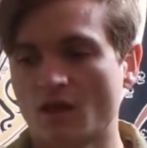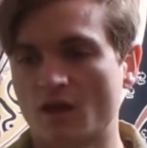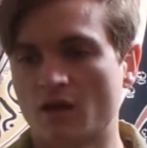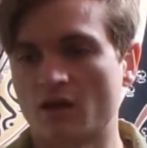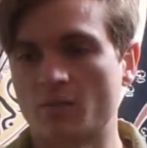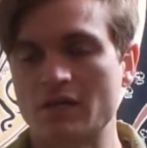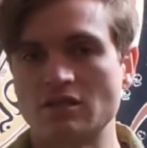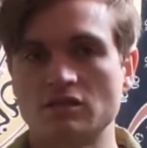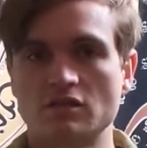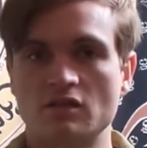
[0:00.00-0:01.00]

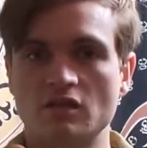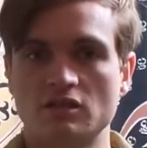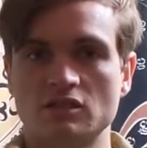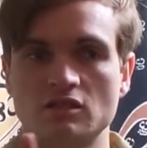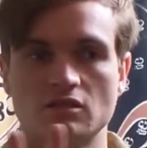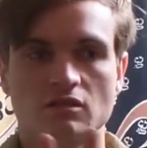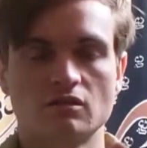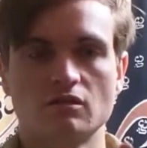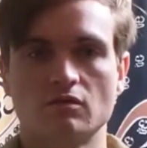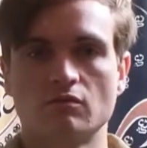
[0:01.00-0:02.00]
It's this
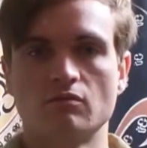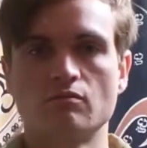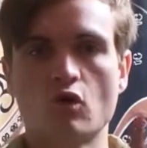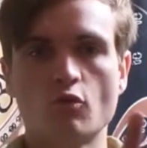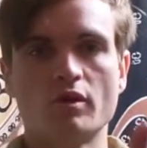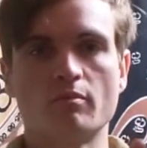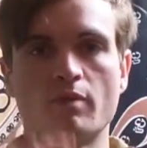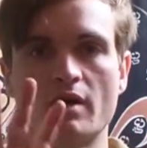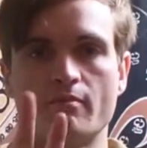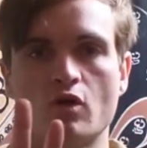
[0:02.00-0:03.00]
moment
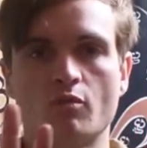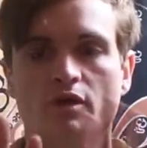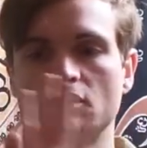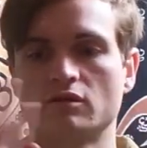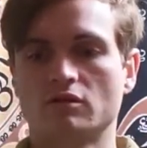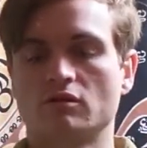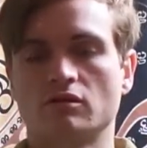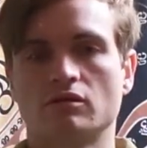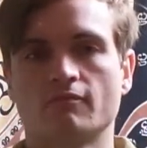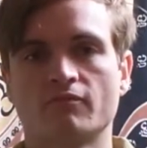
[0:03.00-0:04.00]
by moment.
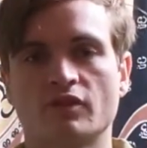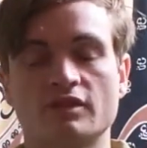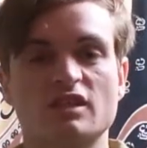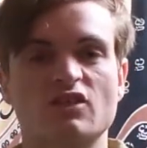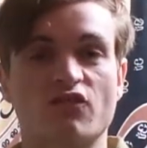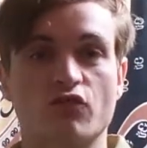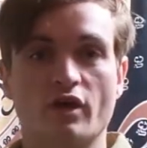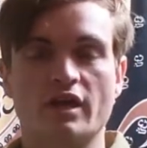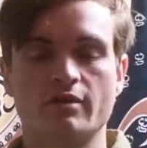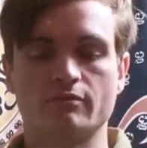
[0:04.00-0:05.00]
It's like the
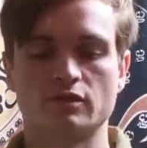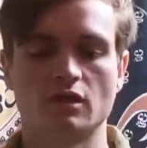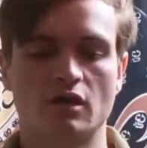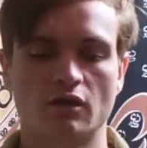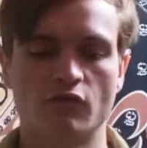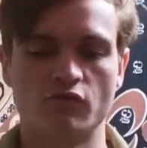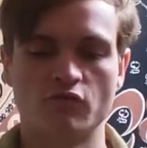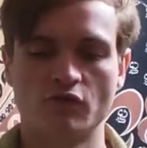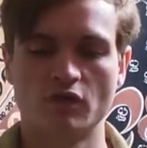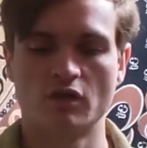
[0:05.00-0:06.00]
frames
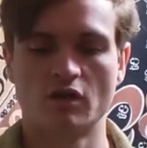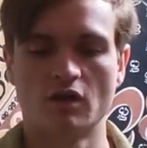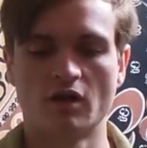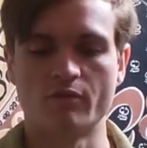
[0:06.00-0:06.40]
of a